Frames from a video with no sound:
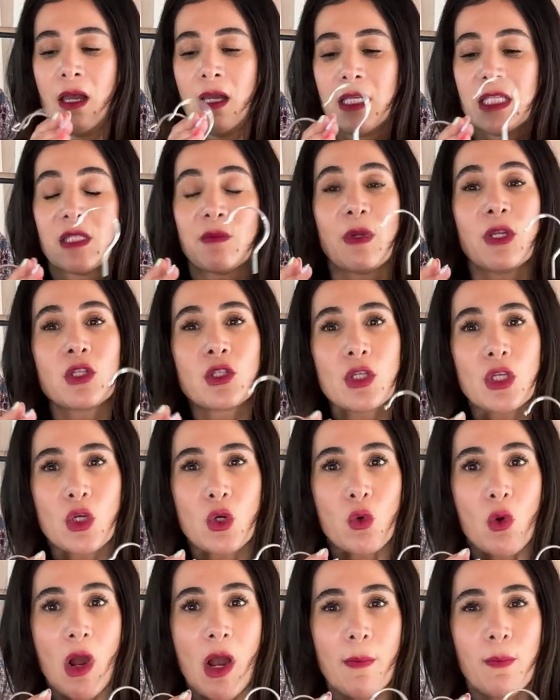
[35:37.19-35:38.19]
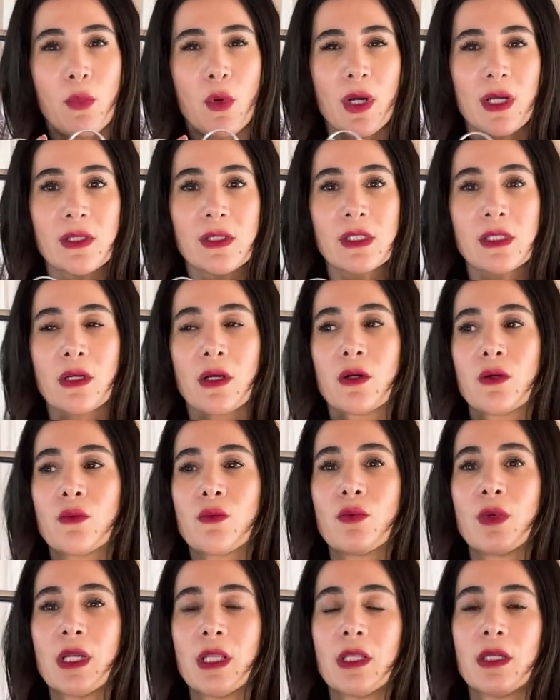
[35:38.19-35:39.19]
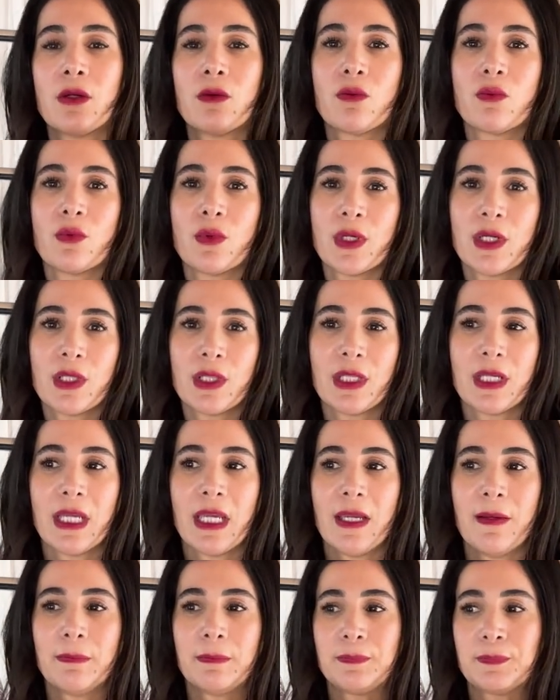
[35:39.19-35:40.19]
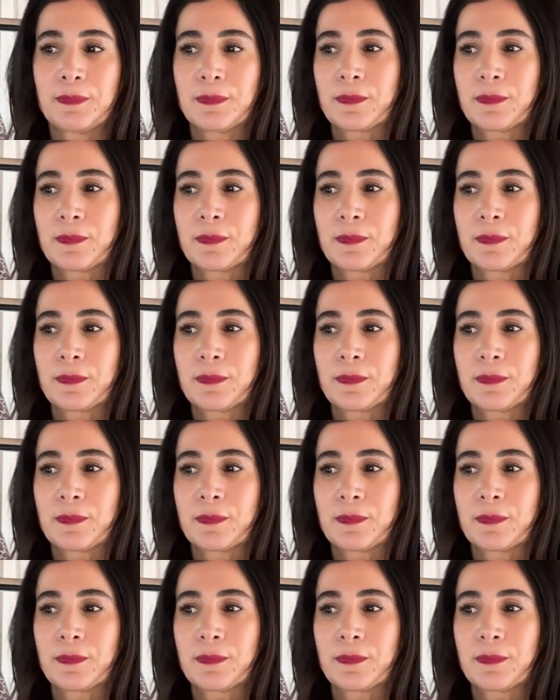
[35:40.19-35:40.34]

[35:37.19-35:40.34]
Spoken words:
especially crop ones, are really